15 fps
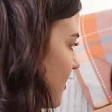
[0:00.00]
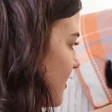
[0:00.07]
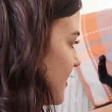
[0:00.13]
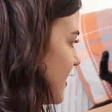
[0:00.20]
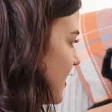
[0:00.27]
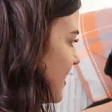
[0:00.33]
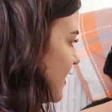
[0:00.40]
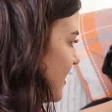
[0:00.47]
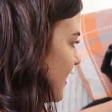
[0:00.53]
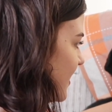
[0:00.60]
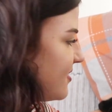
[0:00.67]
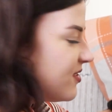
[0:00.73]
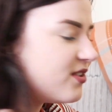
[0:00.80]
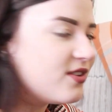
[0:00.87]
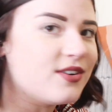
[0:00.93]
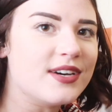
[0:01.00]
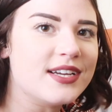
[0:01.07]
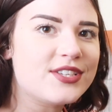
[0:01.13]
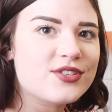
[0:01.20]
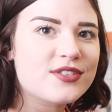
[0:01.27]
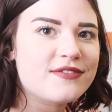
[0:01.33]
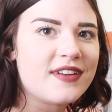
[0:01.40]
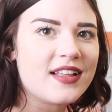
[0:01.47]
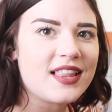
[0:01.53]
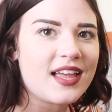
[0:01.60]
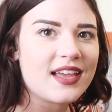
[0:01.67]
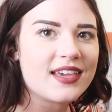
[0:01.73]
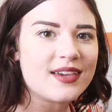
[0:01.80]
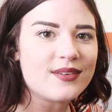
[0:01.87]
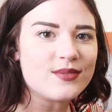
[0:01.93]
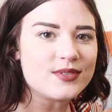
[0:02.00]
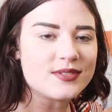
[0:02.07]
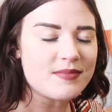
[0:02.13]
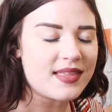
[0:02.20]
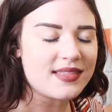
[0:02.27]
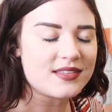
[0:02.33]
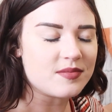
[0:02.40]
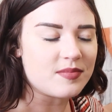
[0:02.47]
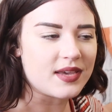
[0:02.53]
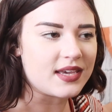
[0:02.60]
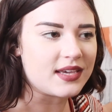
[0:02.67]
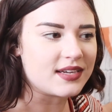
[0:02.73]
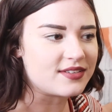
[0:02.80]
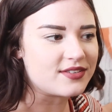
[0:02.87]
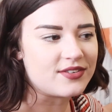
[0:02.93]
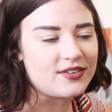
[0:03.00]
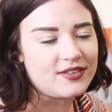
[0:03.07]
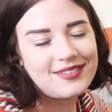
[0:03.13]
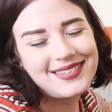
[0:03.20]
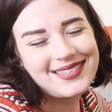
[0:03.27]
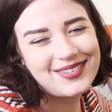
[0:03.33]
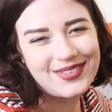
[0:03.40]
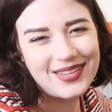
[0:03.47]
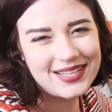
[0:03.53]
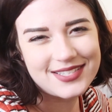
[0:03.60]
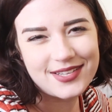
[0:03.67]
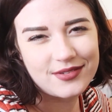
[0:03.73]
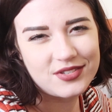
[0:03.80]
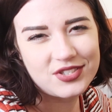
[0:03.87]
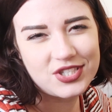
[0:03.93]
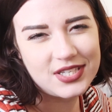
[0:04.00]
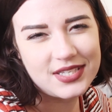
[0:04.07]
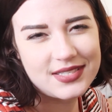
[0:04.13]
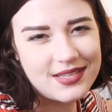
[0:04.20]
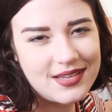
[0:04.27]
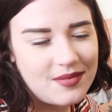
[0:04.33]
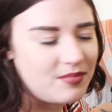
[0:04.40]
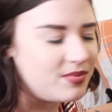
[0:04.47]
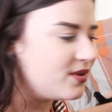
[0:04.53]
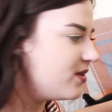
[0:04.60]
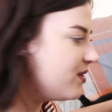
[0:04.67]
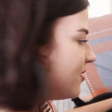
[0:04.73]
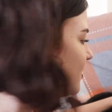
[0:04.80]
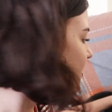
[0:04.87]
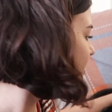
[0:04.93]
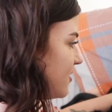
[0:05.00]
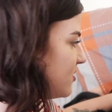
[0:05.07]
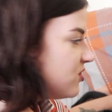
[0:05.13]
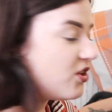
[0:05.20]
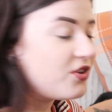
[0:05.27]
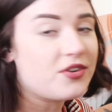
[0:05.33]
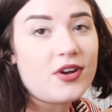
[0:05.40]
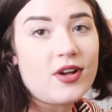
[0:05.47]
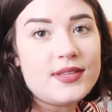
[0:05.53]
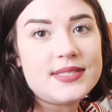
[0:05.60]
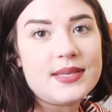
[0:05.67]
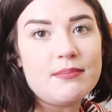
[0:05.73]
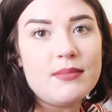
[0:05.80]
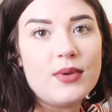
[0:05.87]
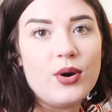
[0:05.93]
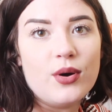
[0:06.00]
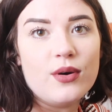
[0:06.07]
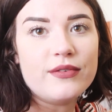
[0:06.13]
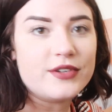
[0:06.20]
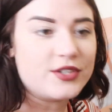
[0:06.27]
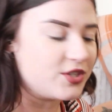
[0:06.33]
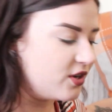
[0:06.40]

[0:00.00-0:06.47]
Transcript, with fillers: wanted. So it just felt like it was meant to be. I don't know. I know that sounds cheesy, but Jordan calls him Mo for